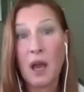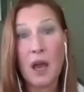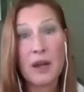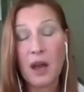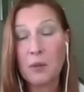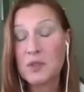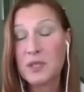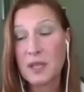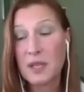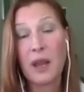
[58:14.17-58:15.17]
And yeah. I will
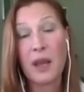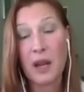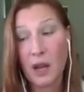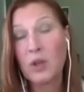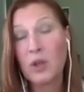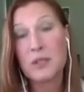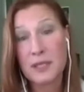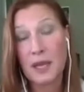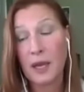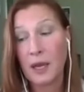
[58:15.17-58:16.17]
uh, and I will
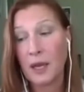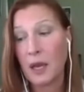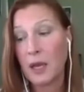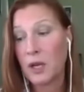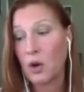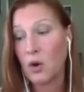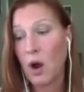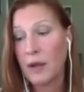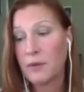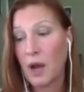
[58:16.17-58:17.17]
say, you know,
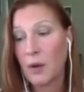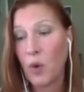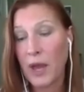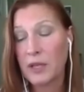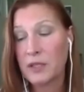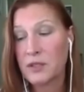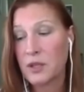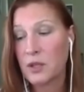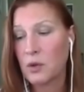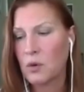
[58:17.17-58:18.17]
I I ran
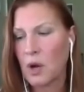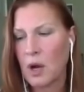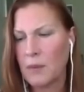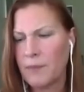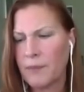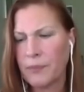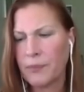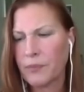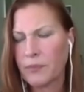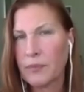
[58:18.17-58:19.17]
into um
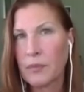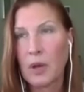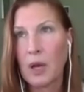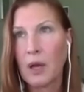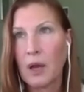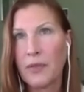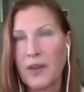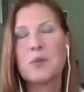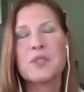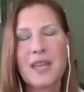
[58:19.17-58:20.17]
I
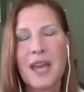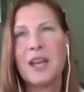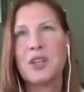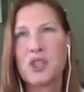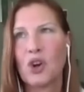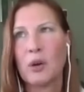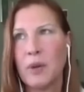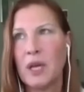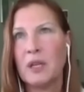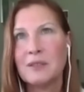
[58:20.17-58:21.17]
think it was Kate
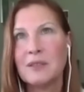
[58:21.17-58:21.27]
Sharman.